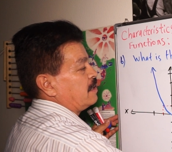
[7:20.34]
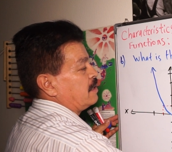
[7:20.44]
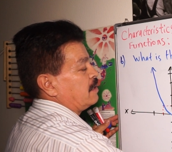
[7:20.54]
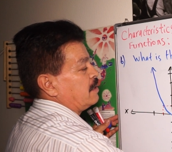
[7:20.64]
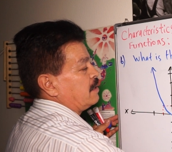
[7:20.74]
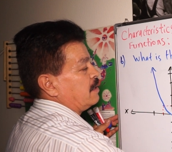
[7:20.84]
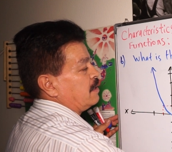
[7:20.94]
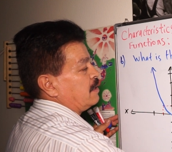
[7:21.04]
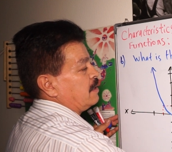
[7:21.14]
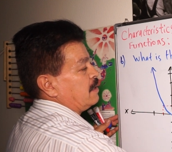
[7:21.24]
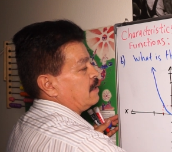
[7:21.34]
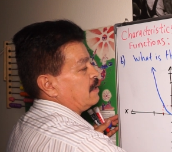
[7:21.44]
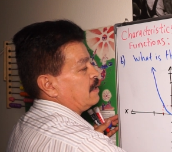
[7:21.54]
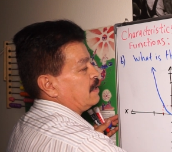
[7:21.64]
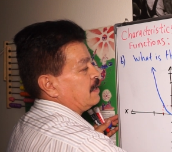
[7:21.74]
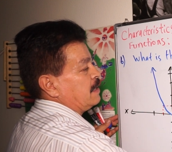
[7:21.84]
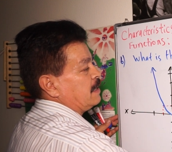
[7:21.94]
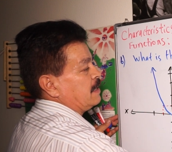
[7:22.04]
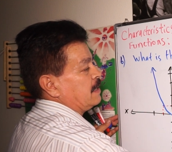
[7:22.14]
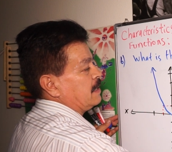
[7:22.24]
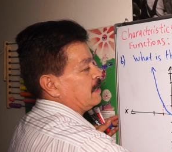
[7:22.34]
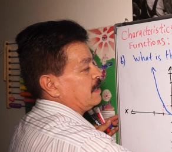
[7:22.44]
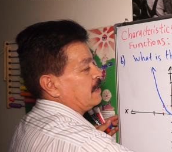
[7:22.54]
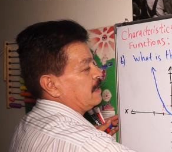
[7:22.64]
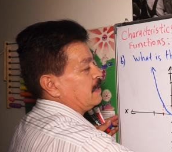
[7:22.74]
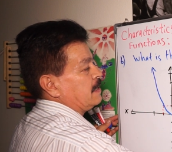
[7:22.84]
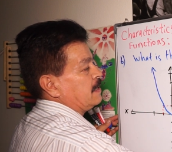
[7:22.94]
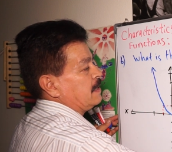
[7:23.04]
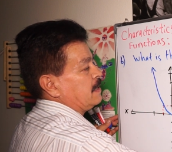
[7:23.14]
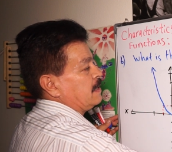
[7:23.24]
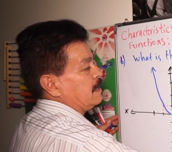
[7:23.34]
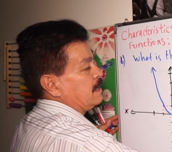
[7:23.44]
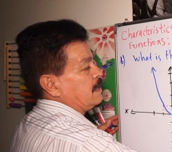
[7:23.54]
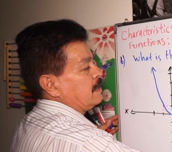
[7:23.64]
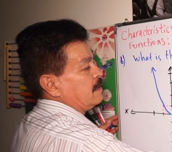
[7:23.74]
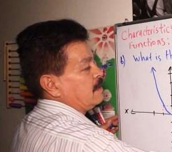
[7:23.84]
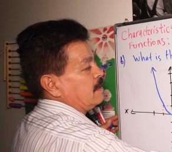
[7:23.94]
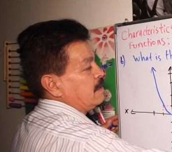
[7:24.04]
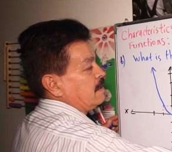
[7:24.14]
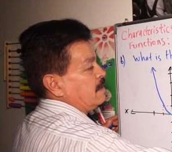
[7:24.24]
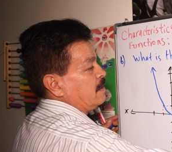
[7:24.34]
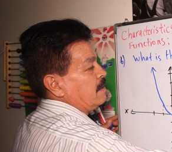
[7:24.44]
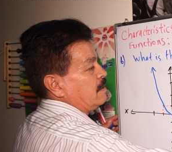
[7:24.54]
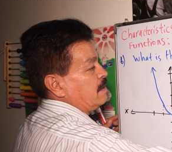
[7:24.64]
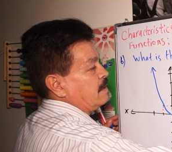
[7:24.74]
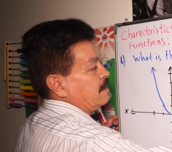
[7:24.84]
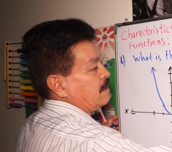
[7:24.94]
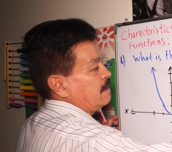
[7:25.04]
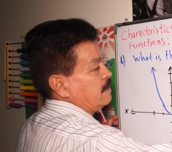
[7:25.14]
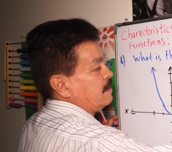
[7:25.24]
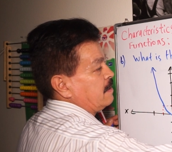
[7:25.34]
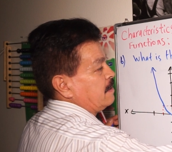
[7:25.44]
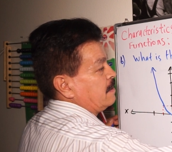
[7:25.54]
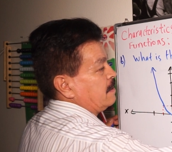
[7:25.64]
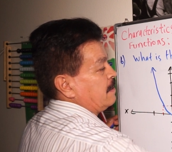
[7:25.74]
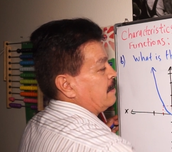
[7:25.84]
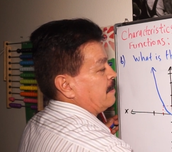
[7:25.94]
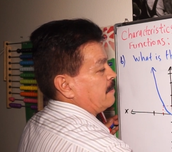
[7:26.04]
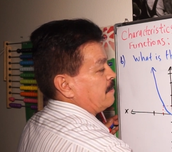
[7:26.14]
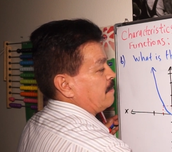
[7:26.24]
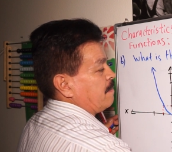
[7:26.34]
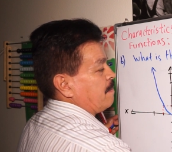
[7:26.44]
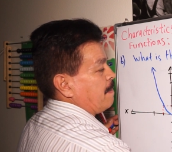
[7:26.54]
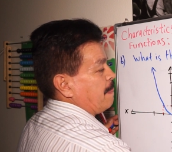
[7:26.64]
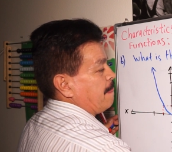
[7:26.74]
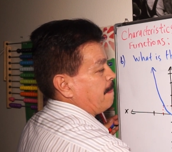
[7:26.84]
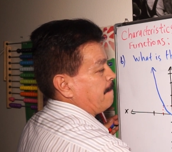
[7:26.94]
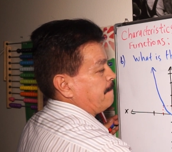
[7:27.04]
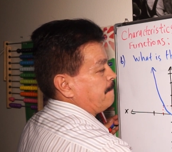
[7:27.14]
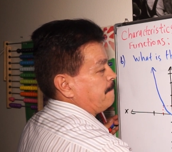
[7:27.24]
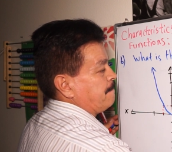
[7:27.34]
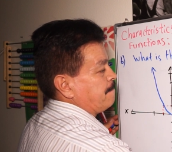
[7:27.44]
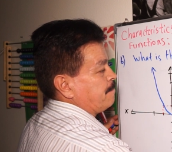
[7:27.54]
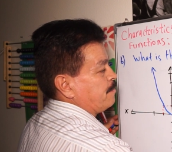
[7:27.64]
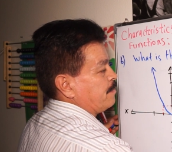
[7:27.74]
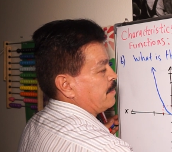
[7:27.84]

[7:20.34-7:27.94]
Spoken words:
(no one is talking)